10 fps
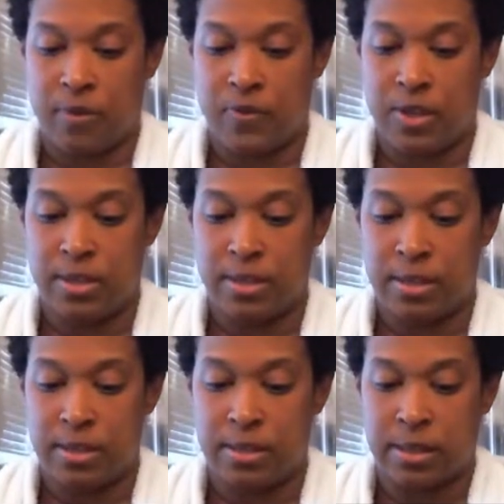this
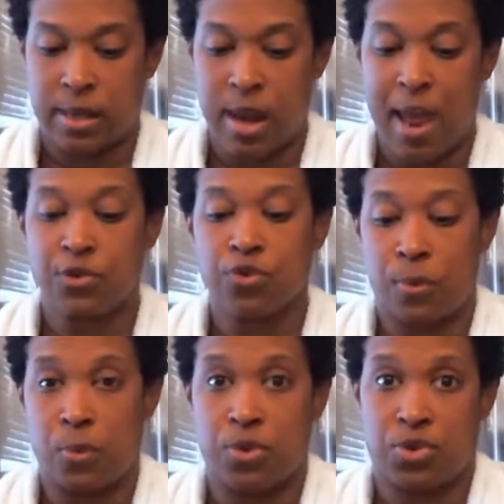is a
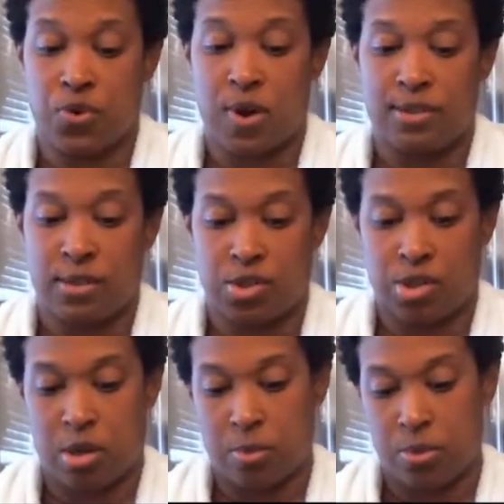natural moisturizing
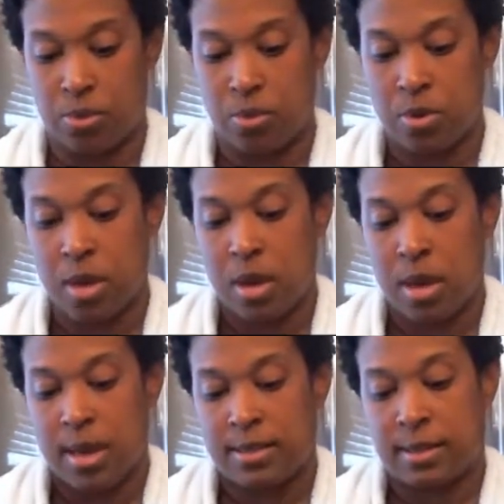shampoo.
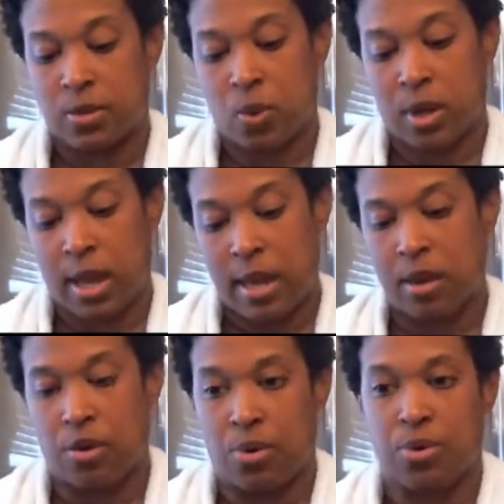It says
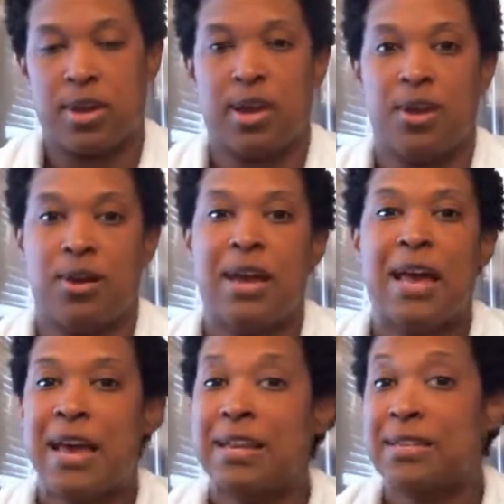organic curl care,
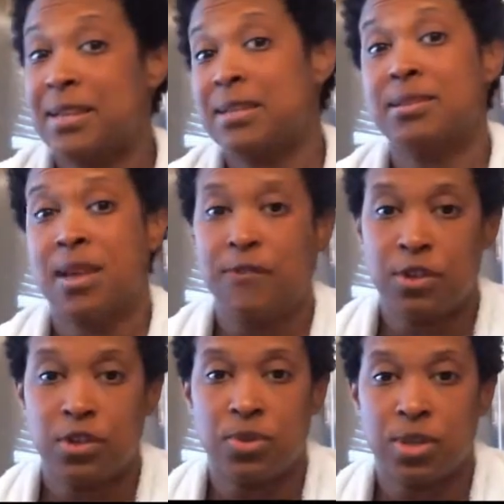and it says safe
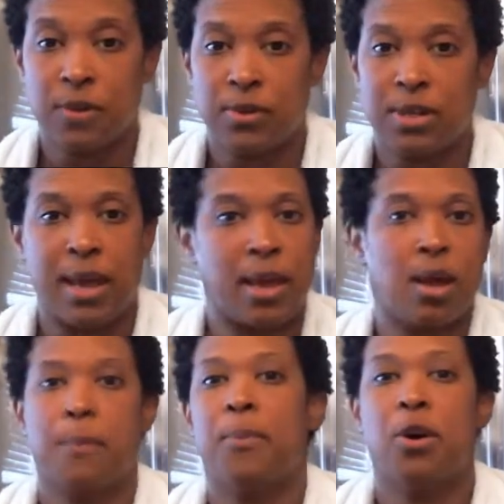to use every day.
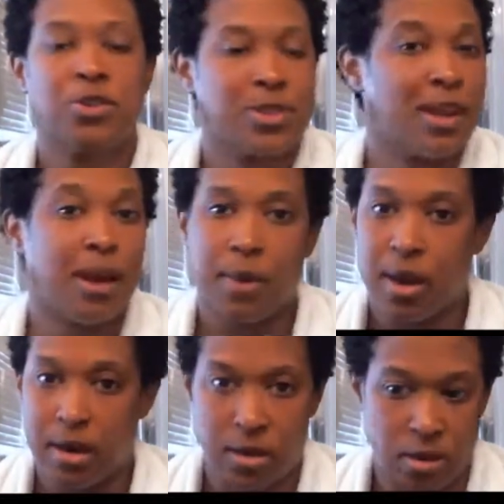Personally, I'm
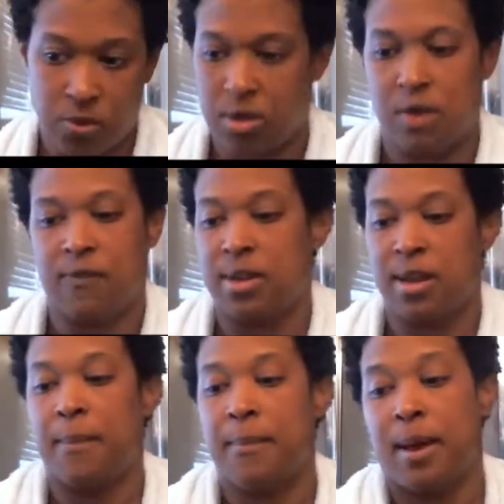not going to use it every day.
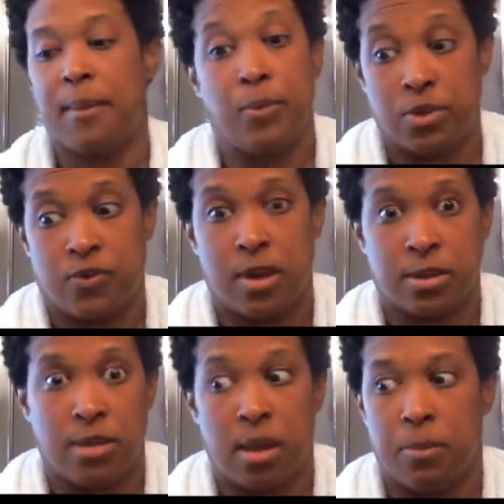I'm not
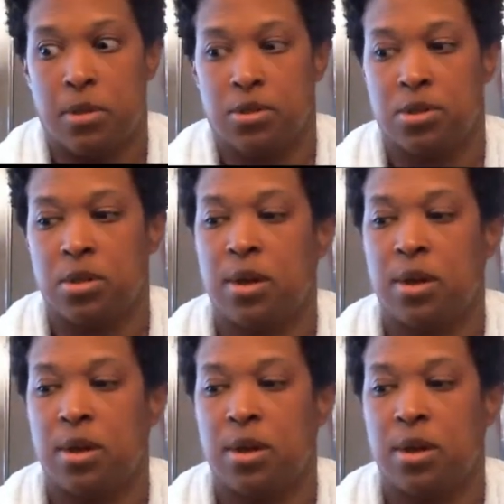moisturizing that much.